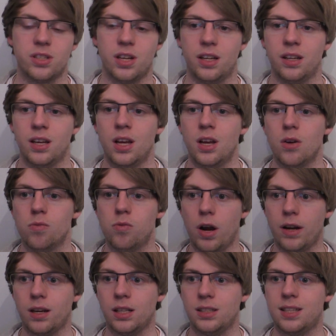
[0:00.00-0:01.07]
and
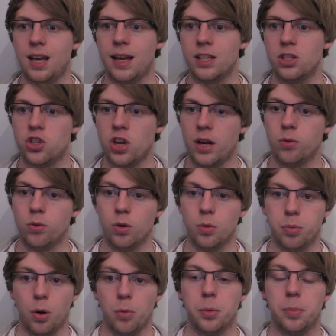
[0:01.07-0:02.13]
Red Eye's deck in general will
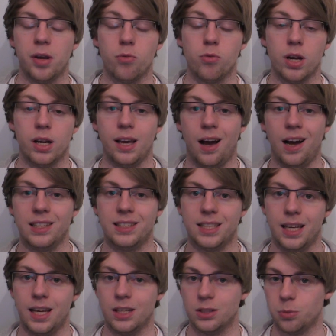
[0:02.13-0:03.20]
probably be a really high
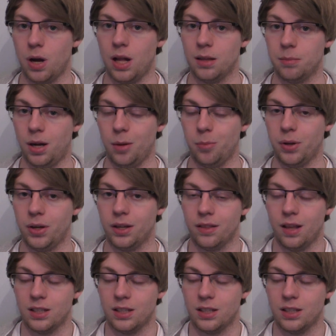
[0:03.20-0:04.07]
tier as well in my opinion.